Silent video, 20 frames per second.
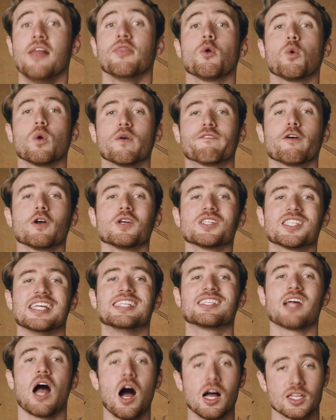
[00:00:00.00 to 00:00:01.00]
The reverse
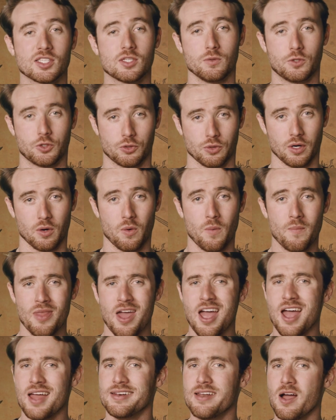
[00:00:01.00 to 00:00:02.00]
is also true.
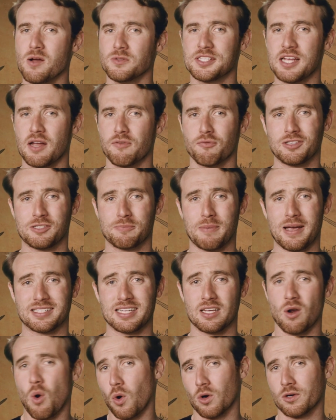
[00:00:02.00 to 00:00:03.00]
No
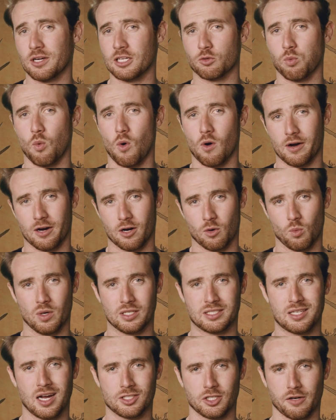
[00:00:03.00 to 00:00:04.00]
self-respecting orcish warrior
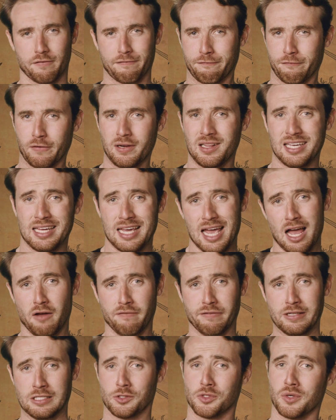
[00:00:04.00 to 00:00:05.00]
would touch a frilly
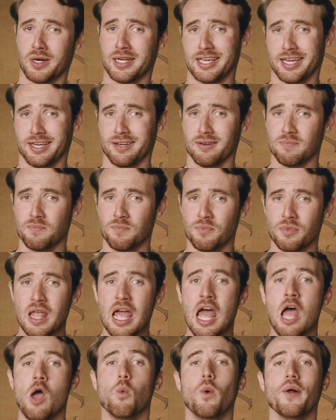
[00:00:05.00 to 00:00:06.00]
elven trinket.
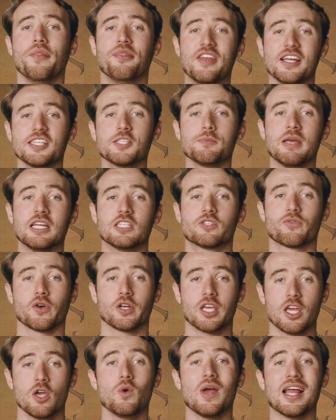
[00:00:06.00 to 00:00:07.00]
What this means for
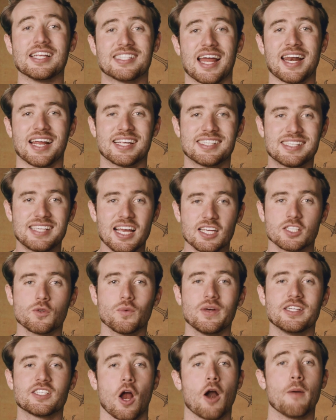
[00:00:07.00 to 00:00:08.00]
you is that
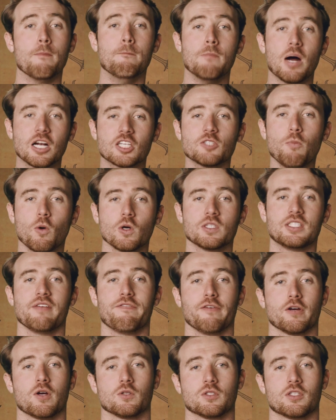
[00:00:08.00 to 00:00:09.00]
accessories are much more
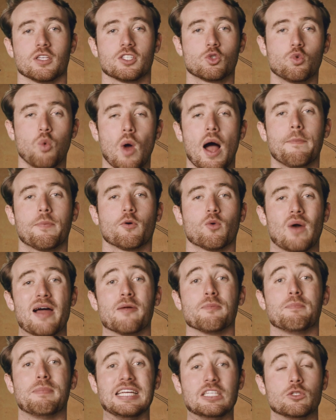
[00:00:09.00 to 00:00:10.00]
difficult to swap
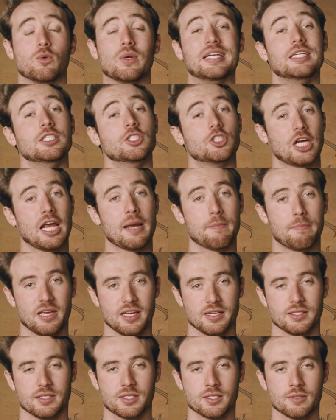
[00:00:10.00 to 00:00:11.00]
around between
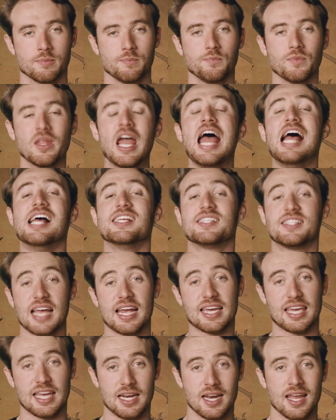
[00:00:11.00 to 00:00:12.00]
champions.
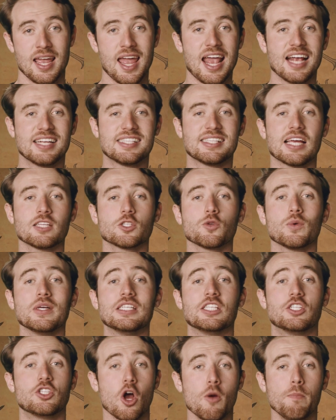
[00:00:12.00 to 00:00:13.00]
Second,
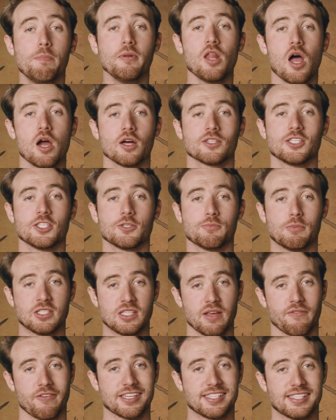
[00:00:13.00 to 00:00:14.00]
accessories don't belong to
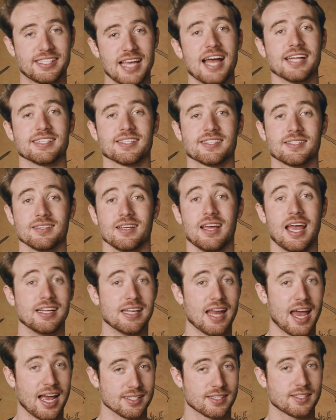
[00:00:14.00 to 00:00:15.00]
specific sets, and
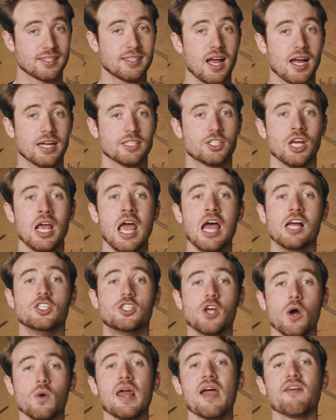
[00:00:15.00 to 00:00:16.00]
as such,
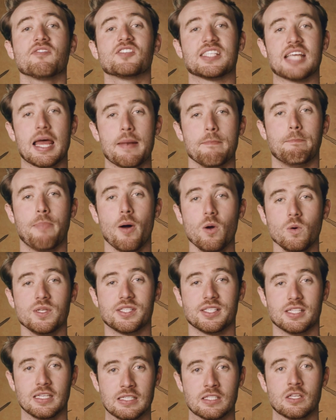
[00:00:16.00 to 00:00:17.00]
don't have set
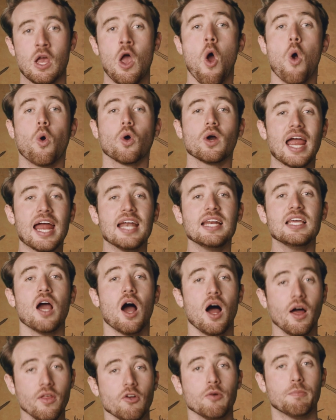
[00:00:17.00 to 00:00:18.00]
bonuses or any
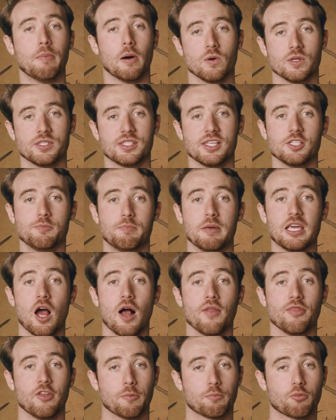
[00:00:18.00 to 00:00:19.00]
other bonuses
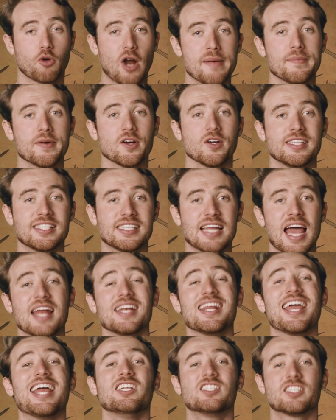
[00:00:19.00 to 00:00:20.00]
beyond their primary stat
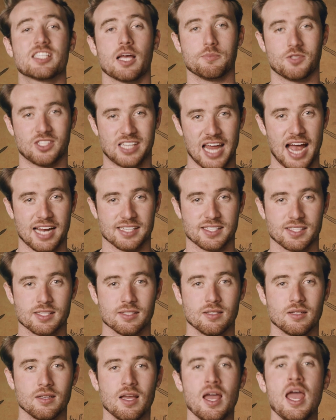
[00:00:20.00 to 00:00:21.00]
and substats.
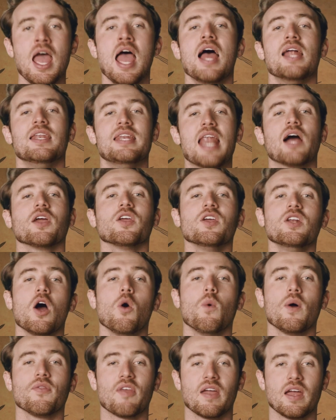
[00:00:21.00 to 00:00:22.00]
Now you know
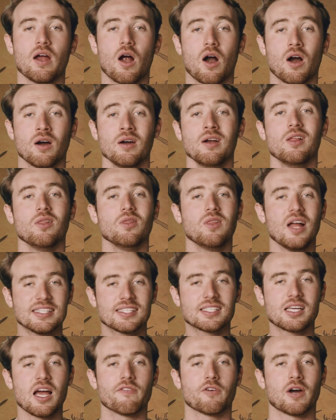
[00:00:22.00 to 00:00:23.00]
what they are,
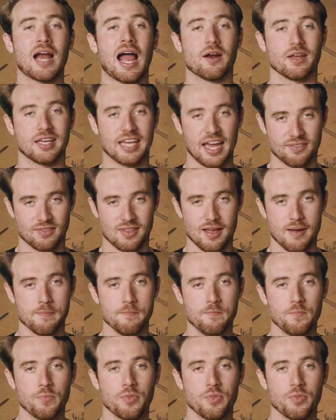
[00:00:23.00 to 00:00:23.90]
let's cover how to get them.